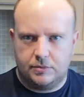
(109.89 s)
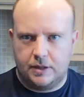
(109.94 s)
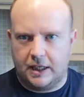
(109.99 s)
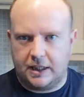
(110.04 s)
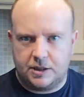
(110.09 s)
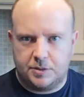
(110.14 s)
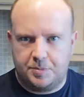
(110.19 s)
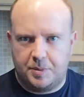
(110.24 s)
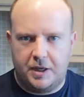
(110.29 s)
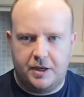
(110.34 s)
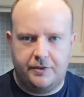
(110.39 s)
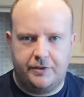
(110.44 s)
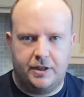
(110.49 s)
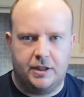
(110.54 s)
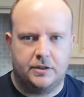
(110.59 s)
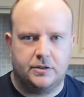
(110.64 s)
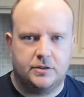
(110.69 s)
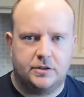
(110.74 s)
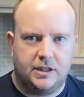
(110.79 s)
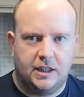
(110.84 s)

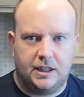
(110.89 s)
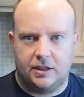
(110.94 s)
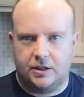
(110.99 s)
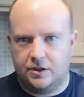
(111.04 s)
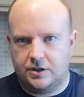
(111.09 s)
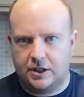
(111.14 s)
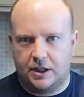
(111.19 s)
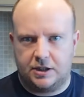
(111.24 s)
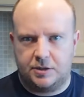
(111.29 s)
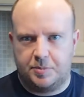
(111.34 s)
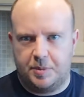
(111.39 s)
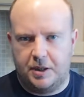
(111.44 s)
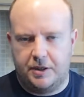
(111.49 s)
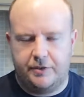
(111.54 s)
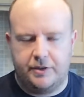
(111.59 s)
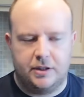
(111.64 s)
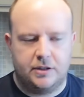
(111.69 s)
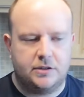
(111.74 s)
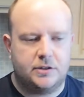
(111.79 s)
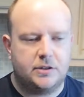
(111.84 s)
experience, English
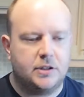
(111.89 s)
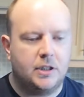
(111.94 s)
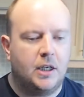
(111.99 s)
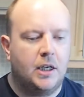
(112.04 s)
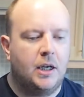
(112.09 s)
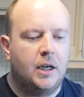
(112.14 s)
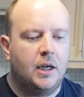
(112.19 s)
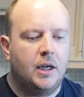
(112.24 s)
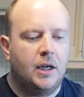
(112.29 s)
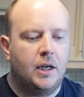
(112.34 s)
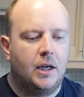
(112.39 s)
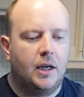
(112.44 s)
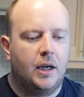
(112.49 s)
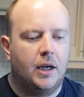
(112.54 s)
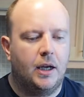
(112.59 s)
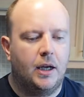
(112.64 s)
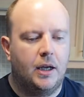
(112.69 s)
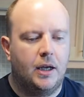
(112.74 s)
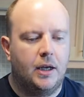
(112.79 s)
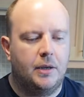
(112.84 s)
experience,
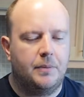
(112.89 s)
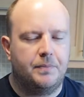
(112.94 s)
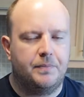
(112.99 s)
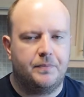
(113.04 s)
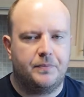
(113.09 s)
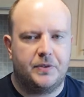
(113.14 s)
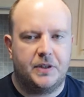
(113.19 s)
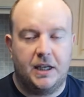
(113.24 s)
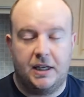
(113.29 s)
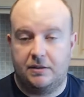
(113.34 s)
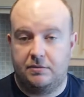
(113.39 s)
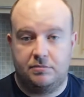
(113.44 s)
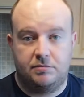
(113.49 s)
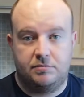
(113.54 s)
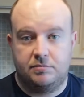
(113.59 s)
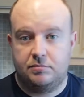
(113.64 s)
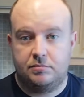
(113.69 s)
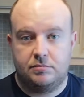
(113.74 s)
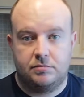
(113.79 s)
then